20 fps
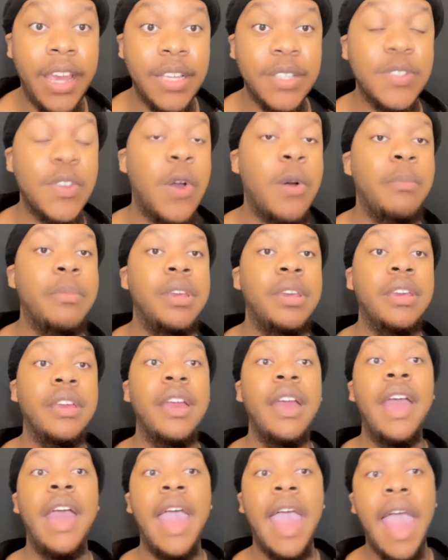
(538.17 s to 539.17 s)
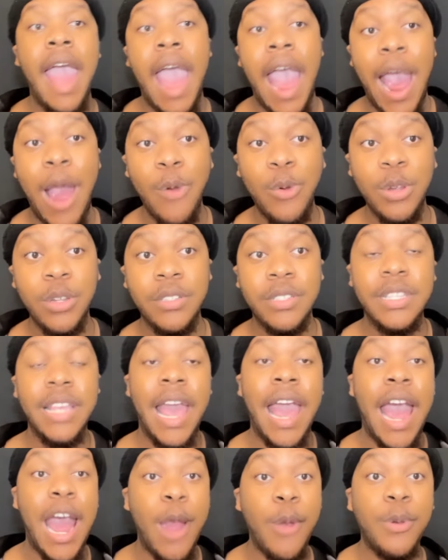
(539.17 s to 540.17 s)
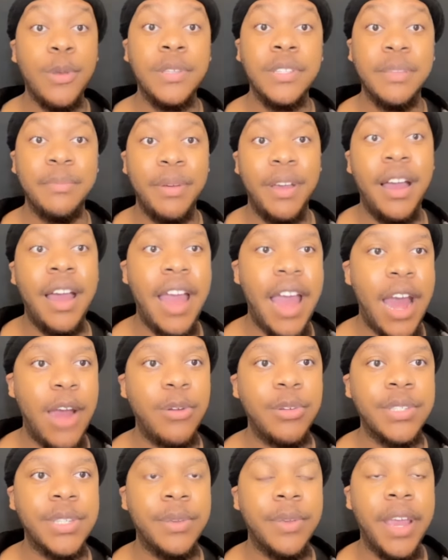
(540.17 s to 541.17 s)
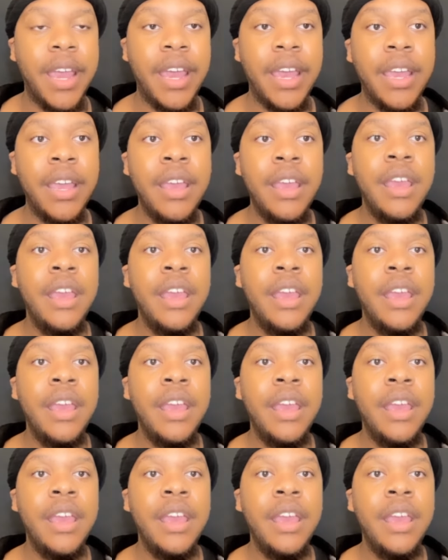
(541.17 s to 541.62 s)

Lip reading: It's gonna be hours upon hours, okay?